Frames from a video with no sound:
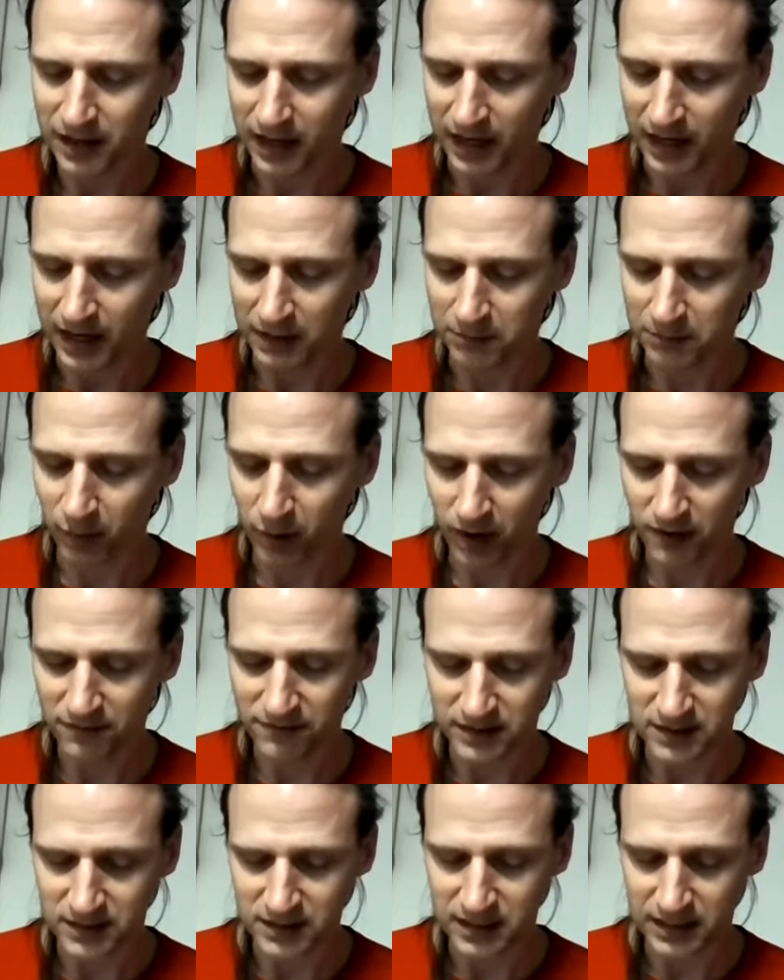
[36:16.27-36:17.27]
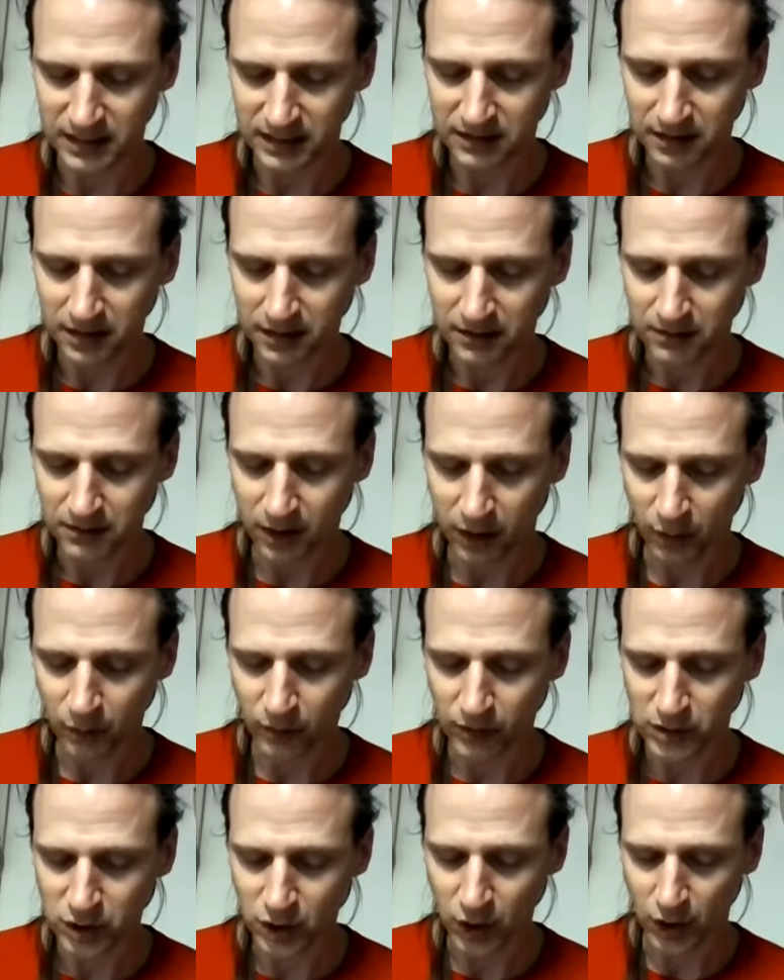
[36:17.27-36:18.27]
He had prophesied their
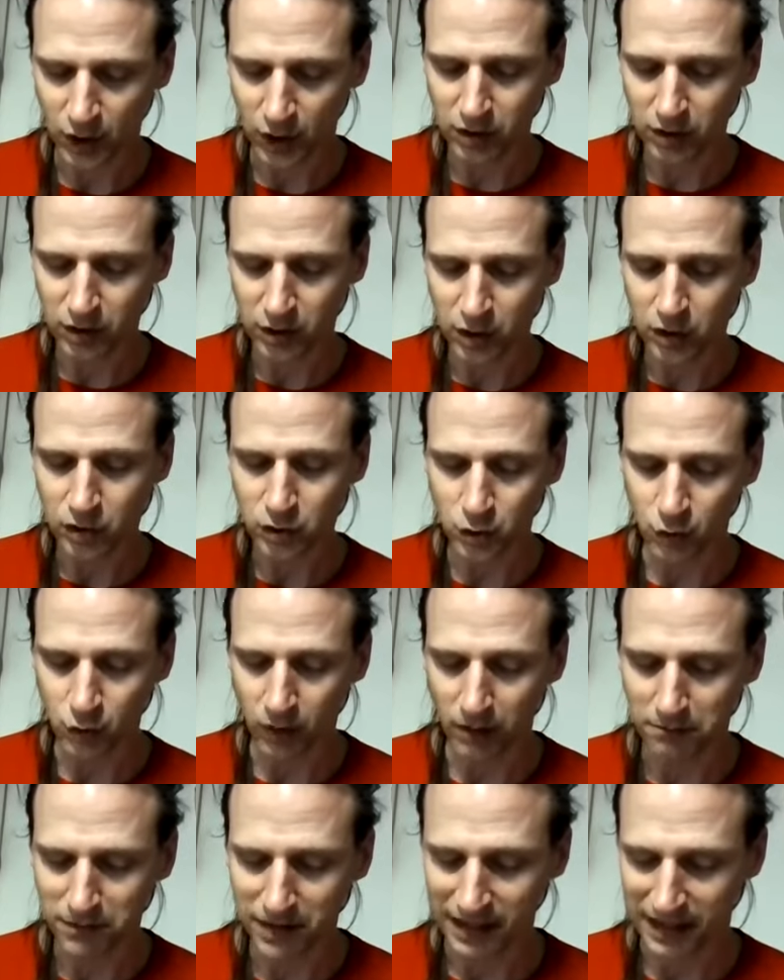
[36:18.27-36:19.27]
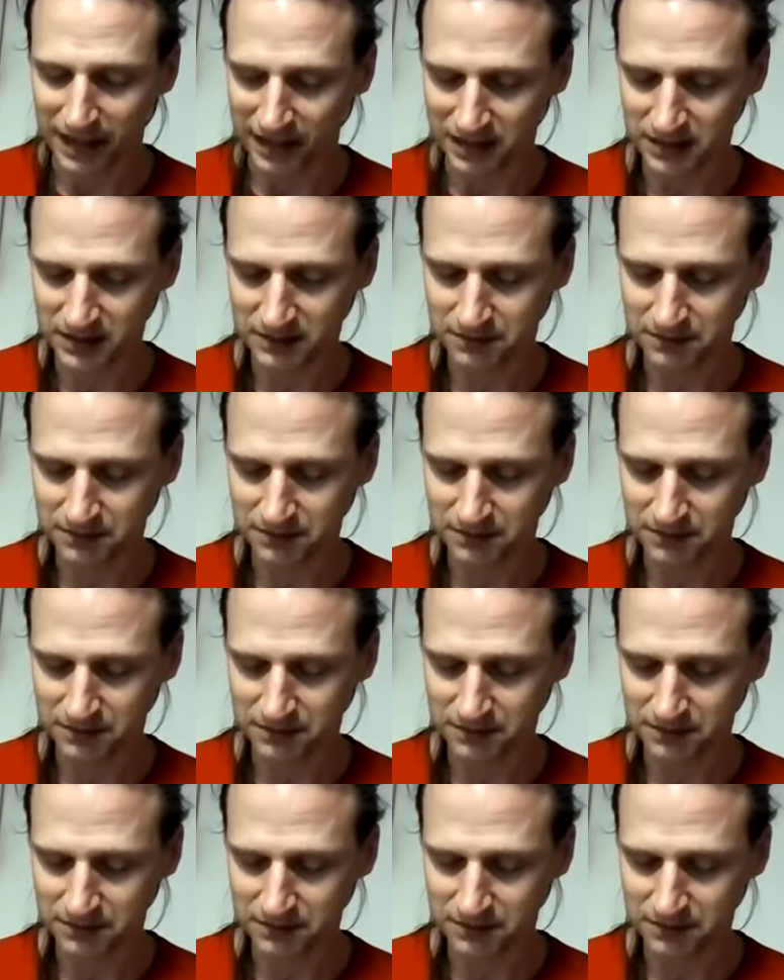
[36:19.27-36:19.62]
return to a minute.